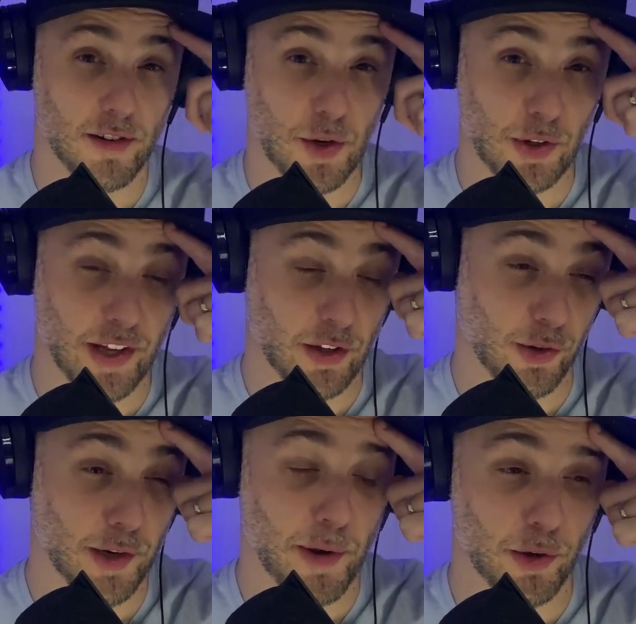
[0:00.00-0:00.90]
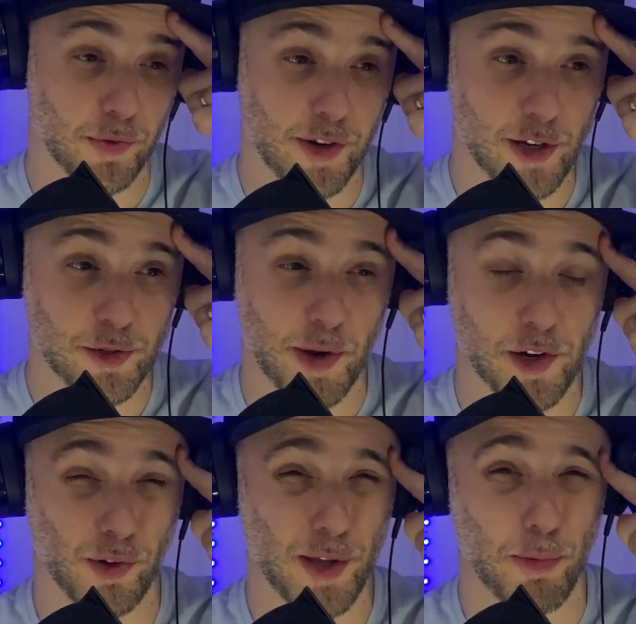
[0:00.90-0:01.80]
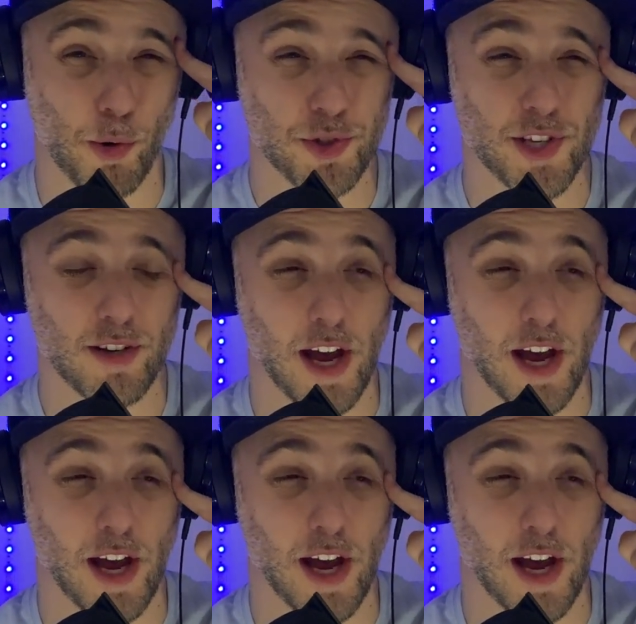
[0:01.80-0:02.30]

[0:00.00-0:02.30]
You can like look at my old videos, but I don't like posting.